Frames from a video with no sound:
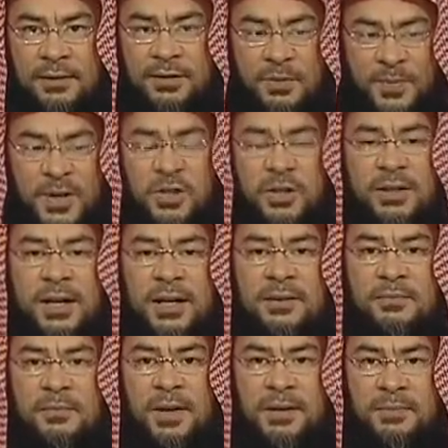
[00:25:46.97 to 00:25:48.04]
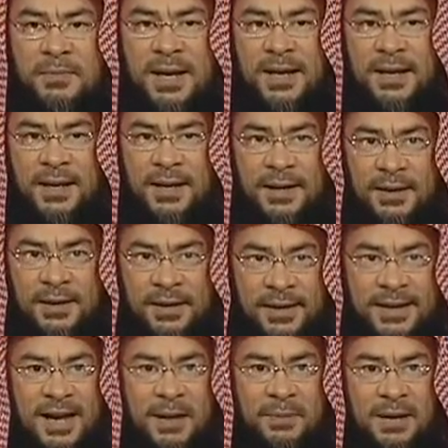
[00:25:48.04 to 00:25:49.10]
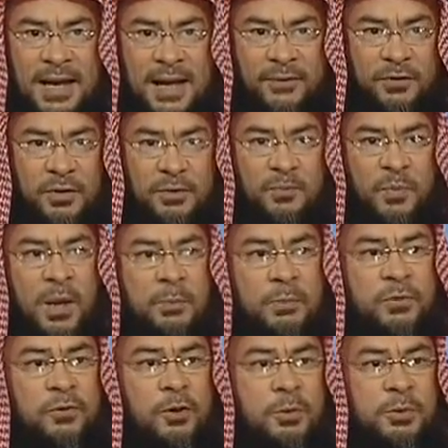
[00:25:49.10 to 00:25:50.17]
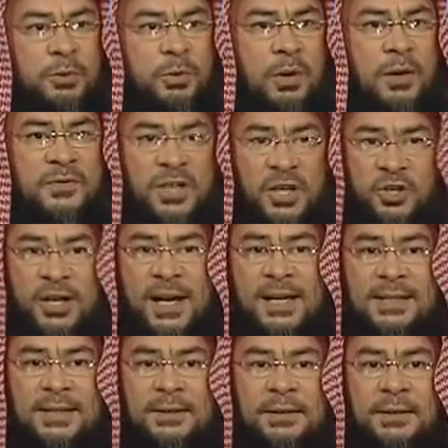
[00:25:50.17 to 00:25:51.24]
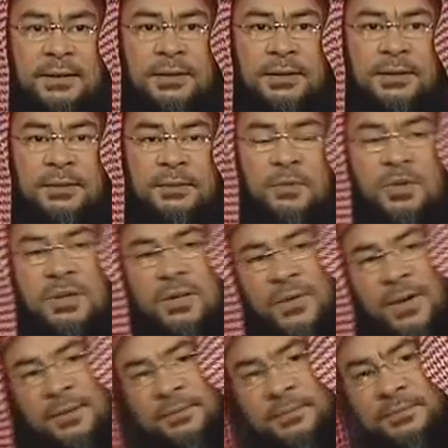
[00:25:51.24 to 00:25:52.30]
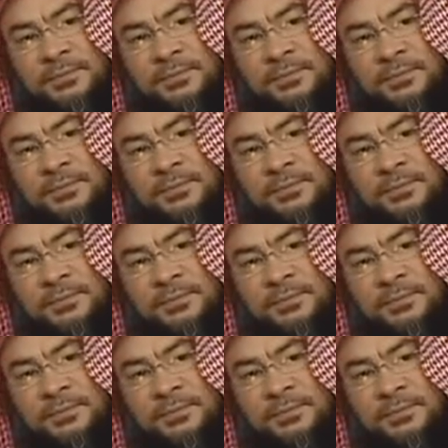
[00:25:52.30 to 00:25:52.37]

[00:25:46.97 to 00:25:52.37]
especially in, in Mecca, in Kaaba, after performing tawaf, such as, Mustafa?